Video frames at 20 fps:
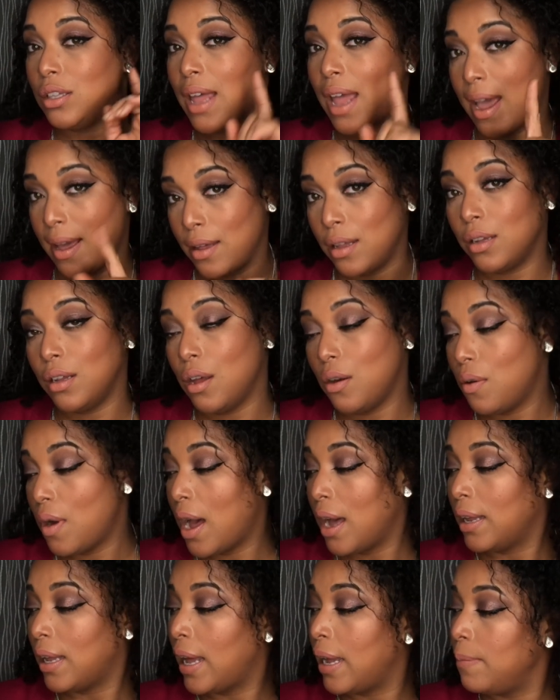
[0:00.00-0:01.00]
that glow
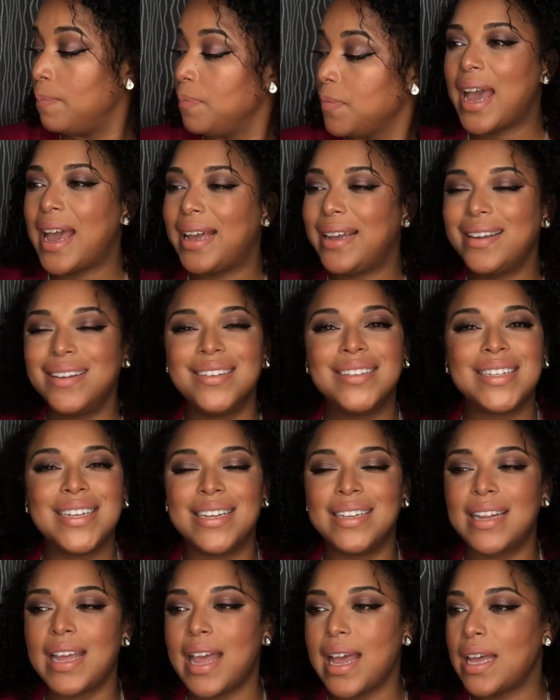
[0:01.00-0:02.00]
highlight. And
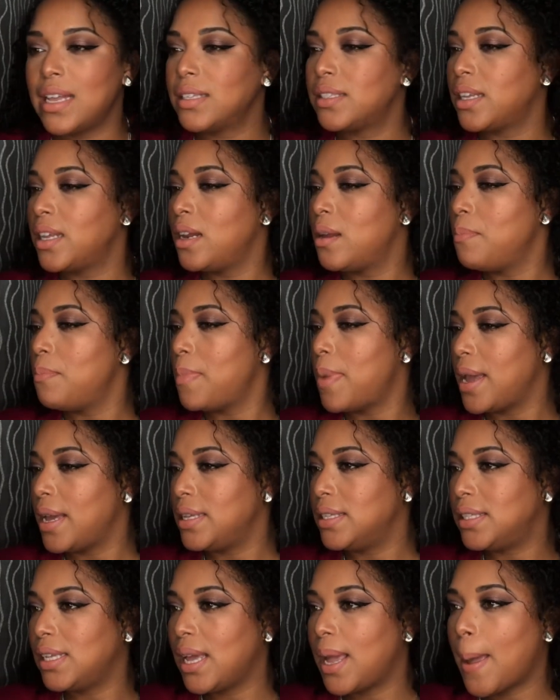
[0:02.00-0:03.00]
it has an
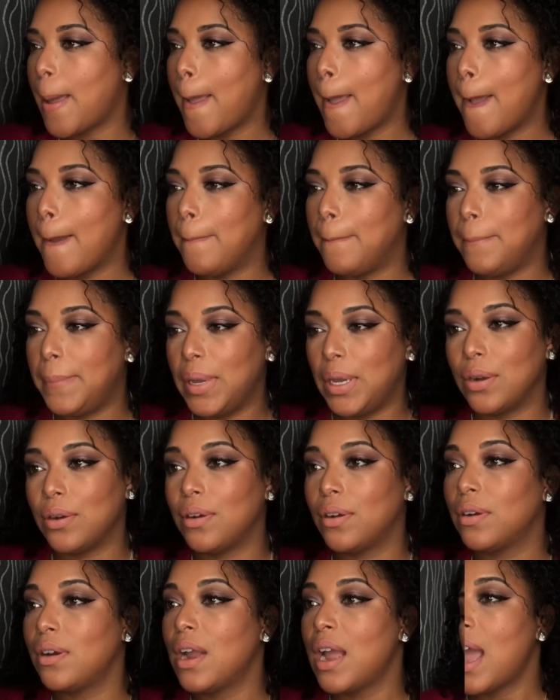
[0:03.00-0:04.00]
amazing
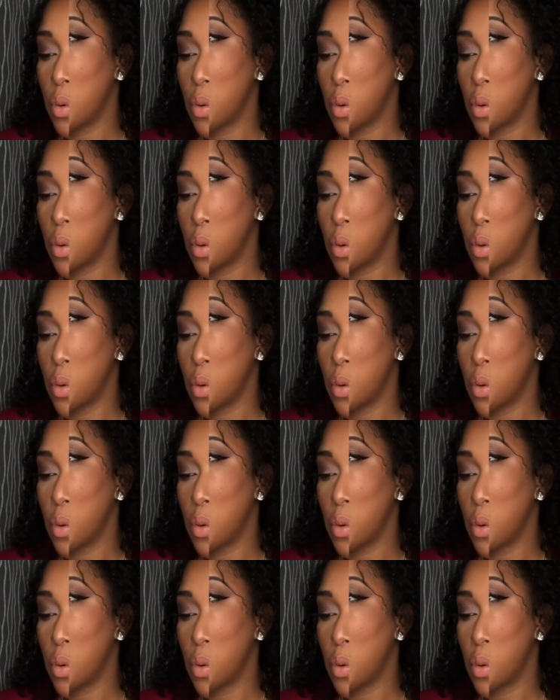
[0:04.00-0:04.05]
mirror.